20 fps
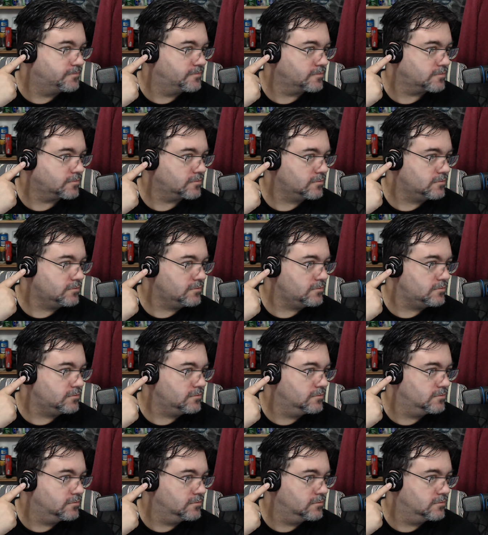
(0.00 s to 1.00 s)

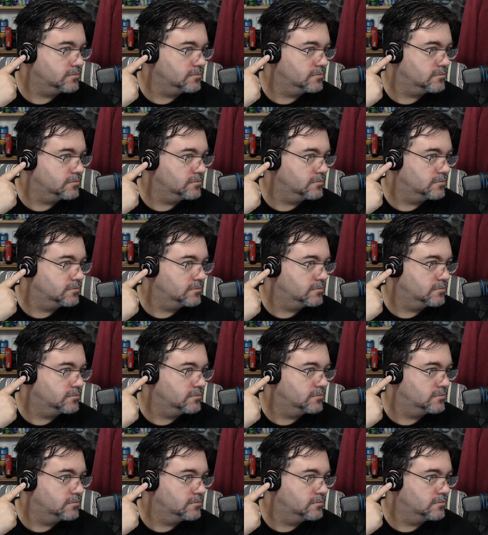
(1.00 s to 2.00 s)

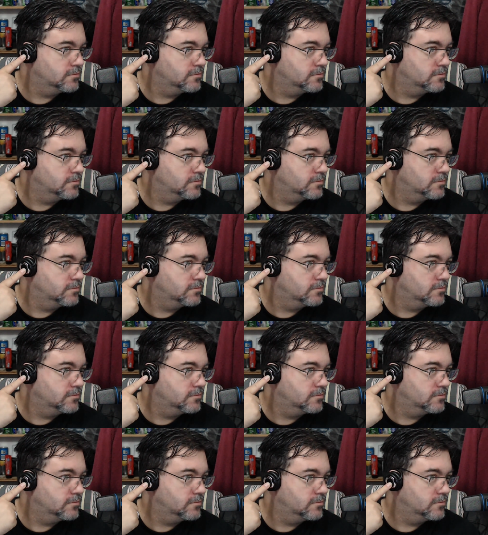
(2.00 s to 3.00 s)

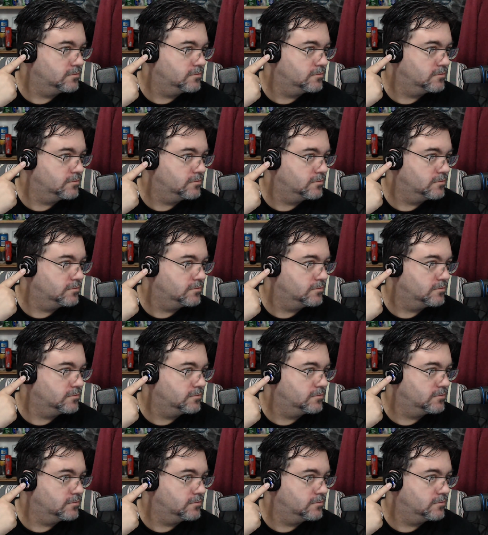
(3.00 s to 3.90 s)
No one is speaking in this clip.